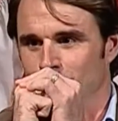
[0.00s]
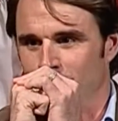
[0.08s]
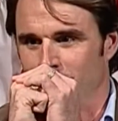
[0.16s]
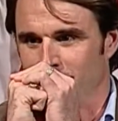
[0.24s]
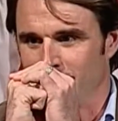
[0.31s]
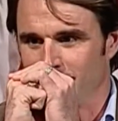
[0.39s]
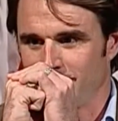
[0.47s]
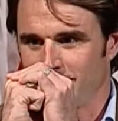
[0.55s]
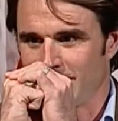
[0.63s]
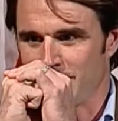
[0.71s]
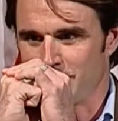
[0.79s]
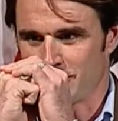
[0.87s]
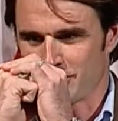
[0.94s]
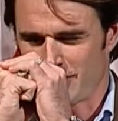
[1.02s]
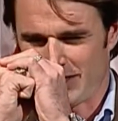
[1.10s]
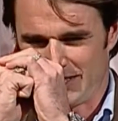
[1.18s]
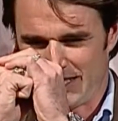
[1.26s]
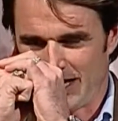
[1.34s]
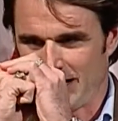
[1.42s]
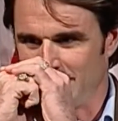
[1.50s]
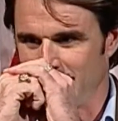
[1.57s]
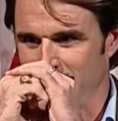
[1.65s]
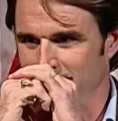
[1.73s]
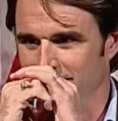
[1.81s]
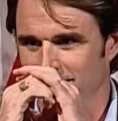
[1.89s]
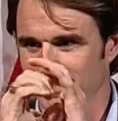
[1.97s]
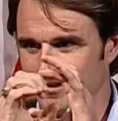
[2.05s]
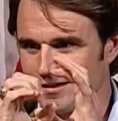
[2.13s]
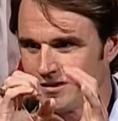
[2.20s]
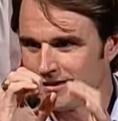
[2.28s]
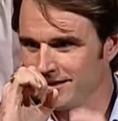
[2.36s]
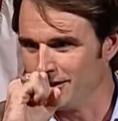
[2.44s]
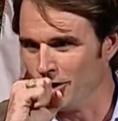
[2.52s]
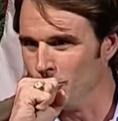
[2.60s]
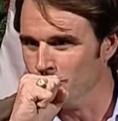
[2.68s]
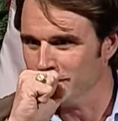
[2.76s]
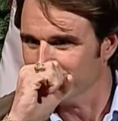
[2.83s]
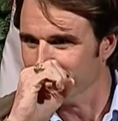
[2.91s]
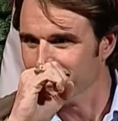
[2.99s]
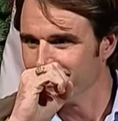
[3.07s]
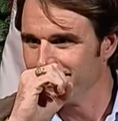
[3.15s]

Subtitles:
where I just saw a tiny opening,